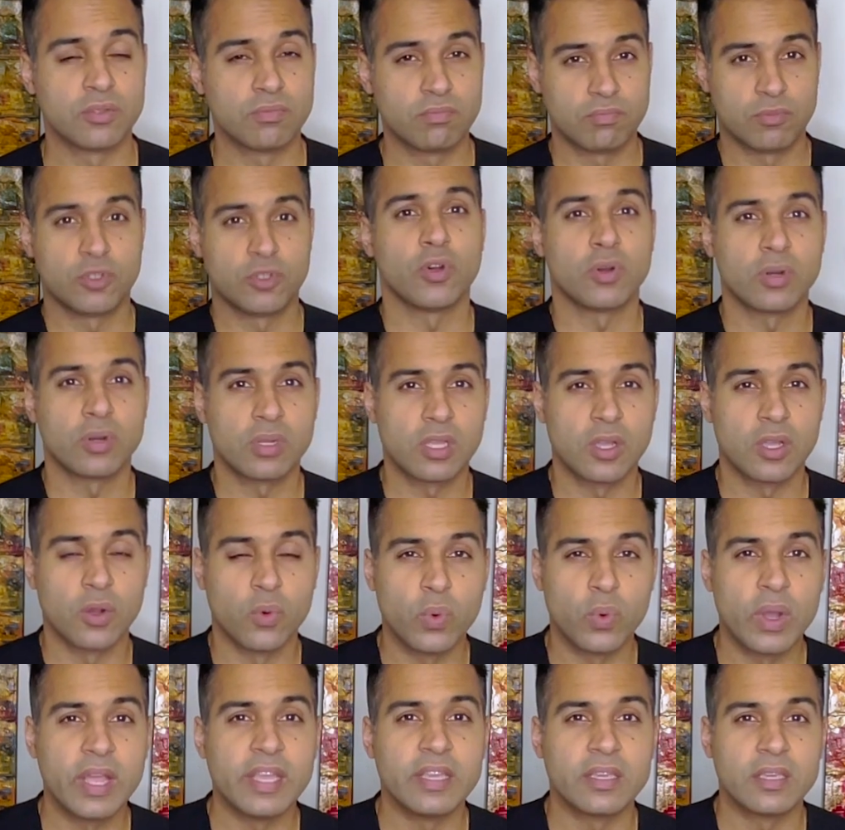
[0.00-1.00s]
totally
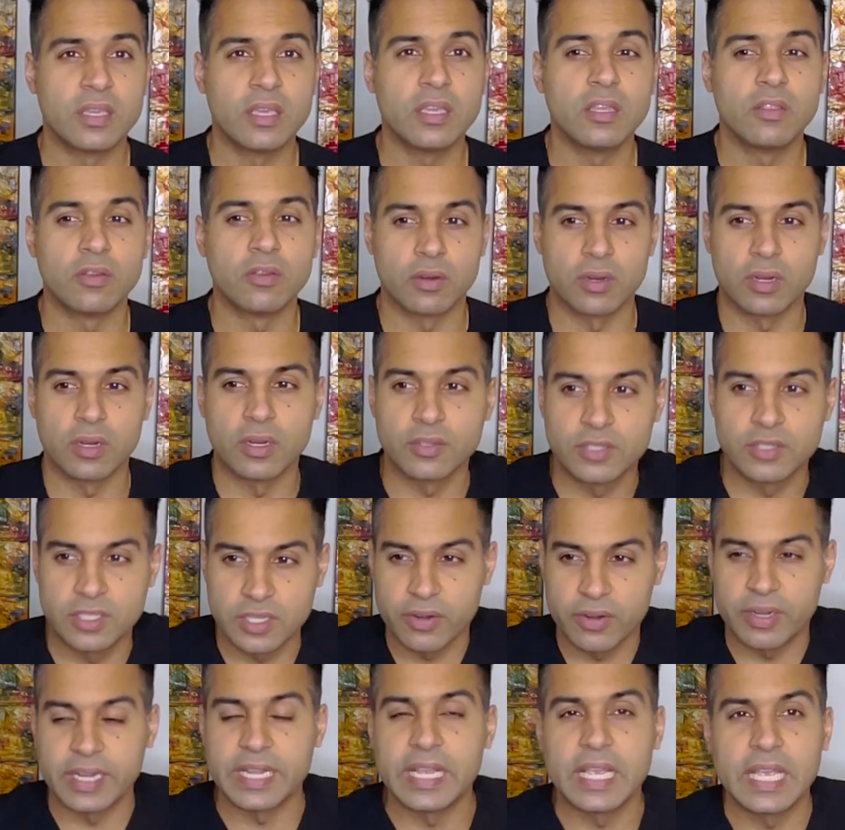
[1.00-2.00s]
awake either. Is
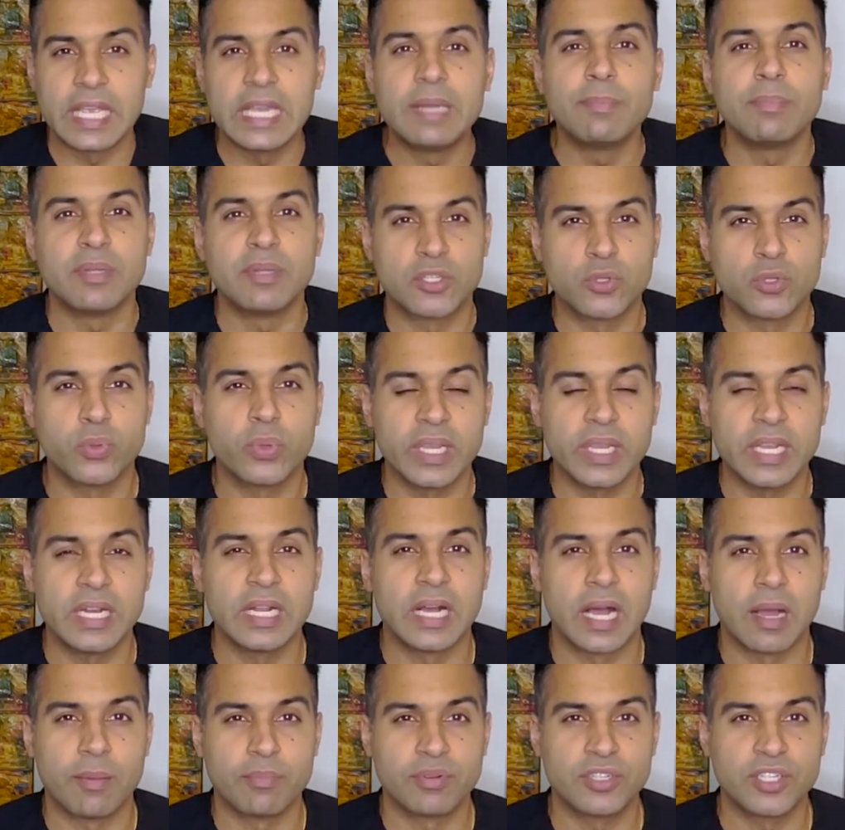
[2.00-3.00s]
there any in-between
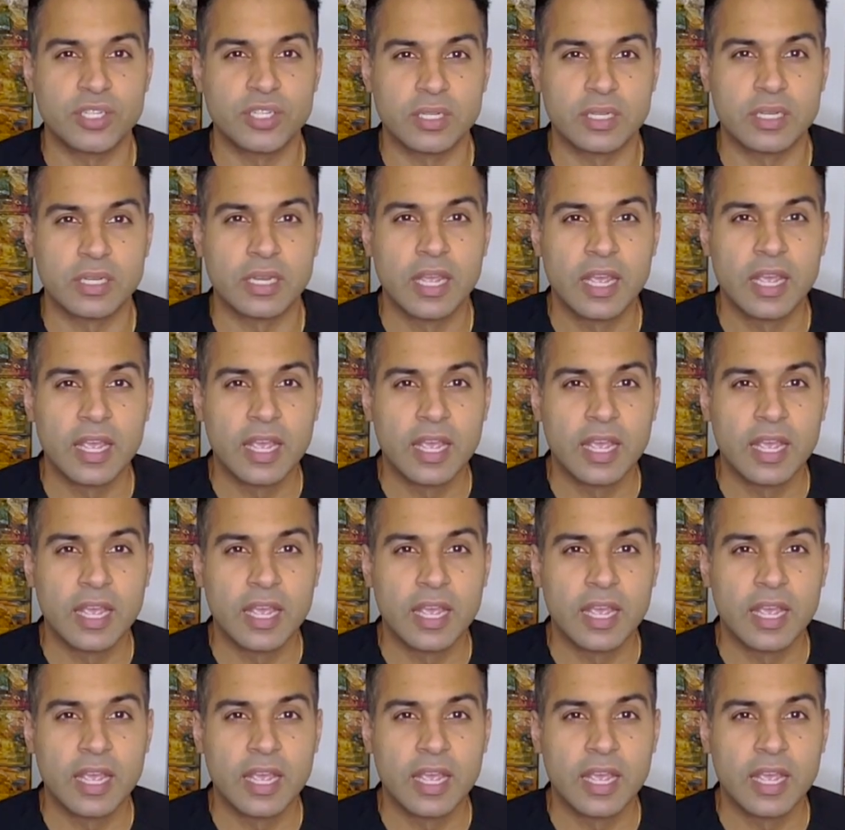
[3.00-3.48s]
option?